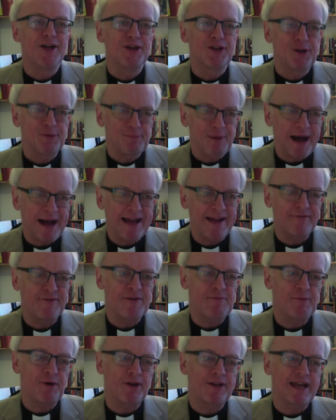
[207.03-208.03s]
Goodbye,
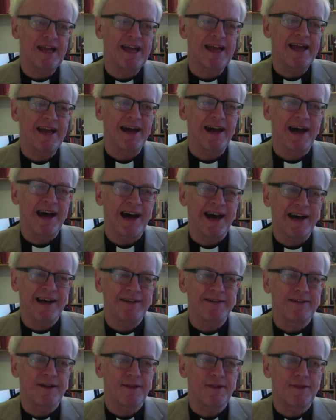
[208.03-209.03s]
everybody,
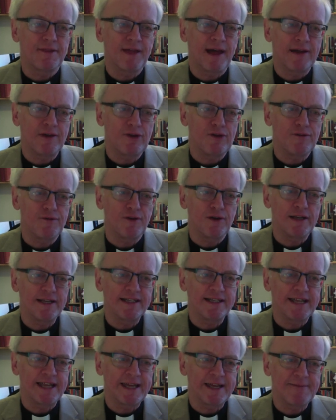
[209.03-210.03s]
and thank you for
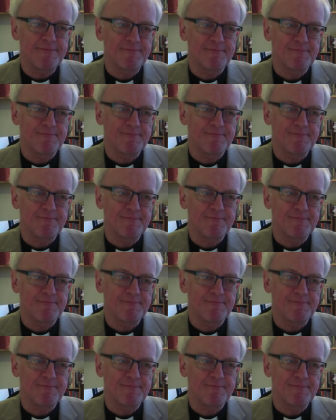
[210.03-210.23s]
listening.